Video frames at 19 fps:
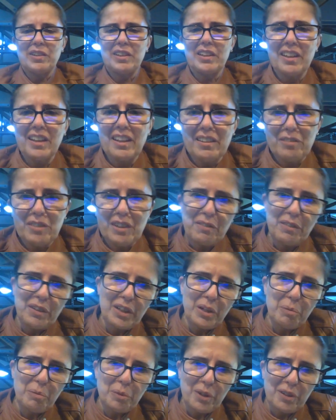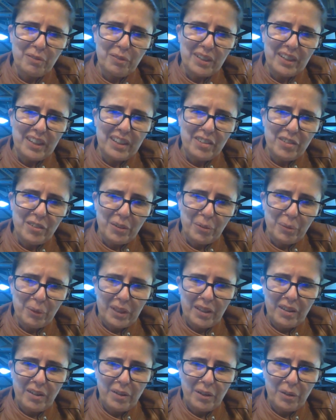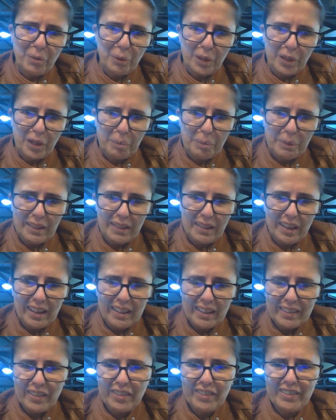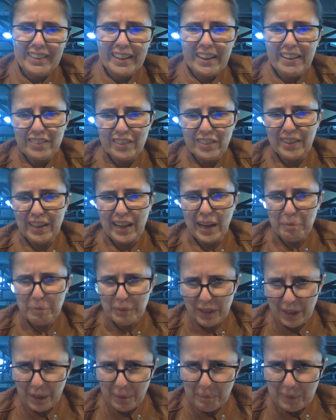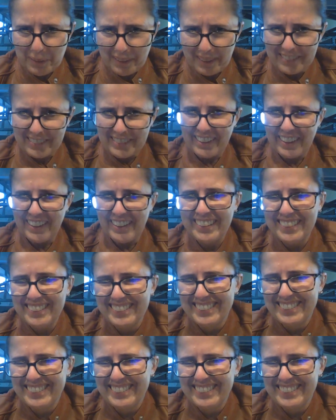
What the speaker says: Neal, if you ever come work for Kyndryl, we know that we're going to be locking down your laptop and.